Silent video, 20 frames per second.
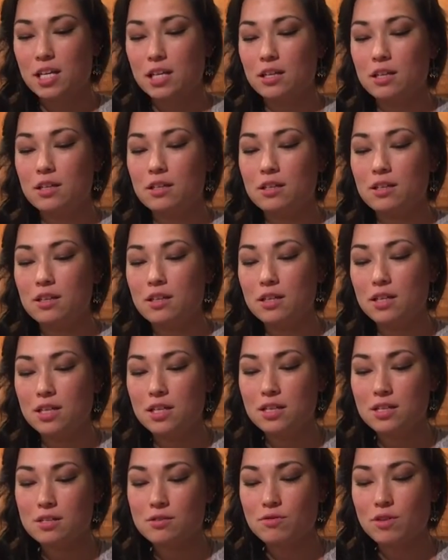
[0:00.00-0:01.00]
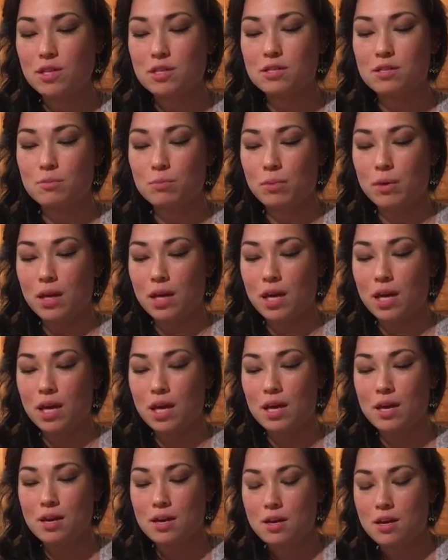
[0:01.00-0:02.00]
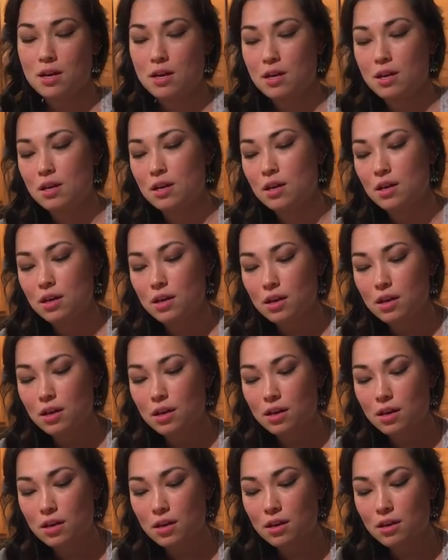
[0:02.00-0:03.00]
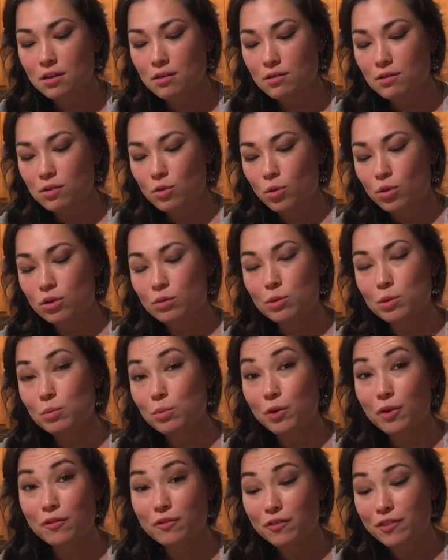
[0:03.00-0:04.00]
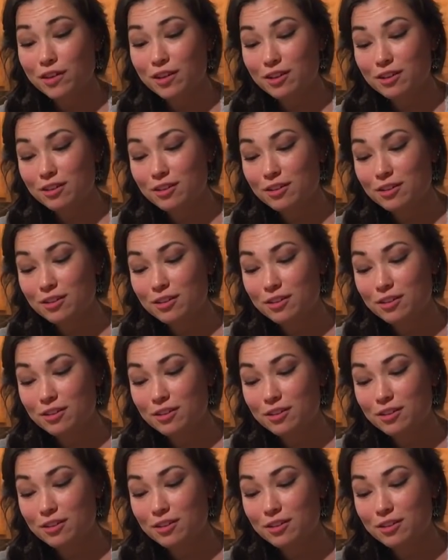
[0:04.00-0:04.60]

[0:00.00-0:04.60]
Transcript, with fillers: And this recipe is going to be perfect.